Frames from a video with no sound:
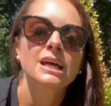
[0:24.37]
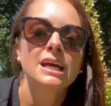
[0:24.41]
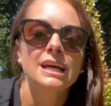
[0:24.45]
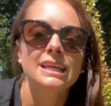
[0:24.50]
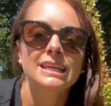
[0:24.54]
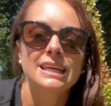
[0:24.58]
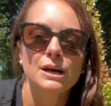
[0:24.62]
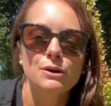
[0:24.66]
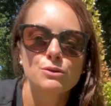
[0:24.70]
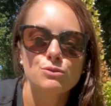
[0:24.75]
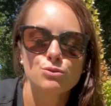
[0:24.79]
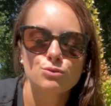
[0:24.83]

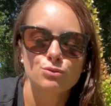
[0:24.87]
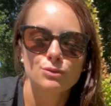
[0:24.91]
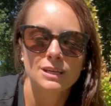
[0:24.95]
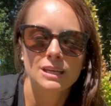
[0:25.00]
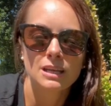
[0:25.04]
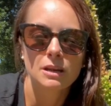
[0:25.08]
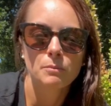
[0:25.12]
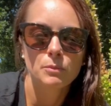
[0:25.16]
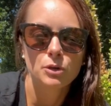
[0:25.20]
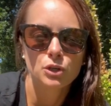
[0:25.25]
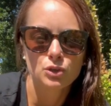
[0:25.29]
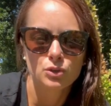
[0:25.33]
Now, green
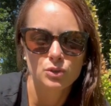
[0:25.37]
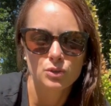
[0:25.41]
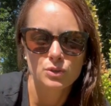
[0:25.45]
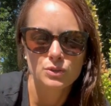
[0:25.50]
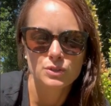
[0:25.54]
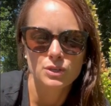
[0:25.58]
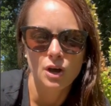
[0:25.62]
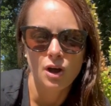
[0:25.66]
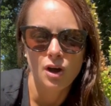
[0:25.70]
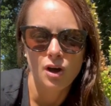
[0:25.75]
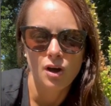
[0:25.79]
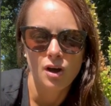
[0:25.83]
manures
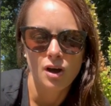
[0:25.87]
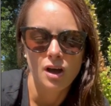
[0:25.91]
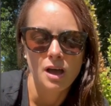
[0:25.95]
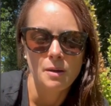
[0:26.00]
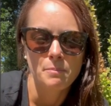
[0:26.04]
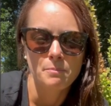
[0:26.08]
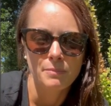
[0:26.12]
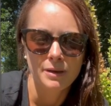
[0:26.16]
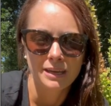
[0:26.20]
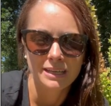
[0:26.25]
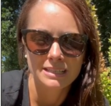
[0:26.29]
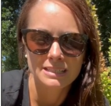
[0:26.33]
are
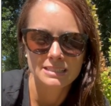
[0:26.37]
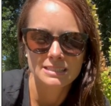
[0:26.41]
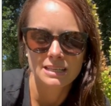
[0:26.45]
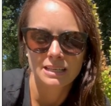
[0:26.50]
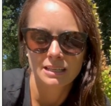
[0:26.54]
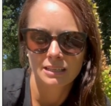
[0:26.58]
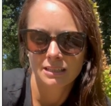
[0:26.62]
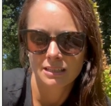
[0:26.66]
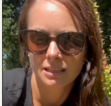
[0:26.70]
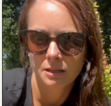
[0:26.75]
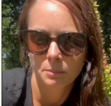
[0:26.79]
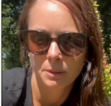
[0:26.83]
amazing
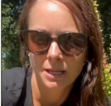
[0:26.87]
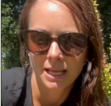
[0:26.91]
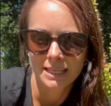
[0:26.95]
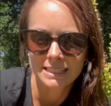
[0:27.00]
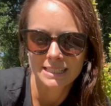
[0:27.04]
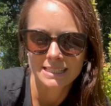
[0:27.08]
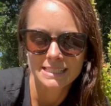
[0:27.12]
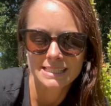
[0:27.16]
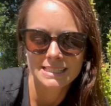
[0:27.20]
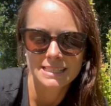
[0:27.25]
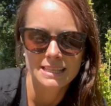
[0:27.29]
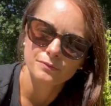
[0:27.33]
little
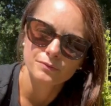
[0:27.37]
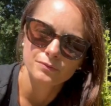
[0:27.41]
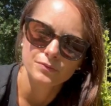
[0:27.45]
plants.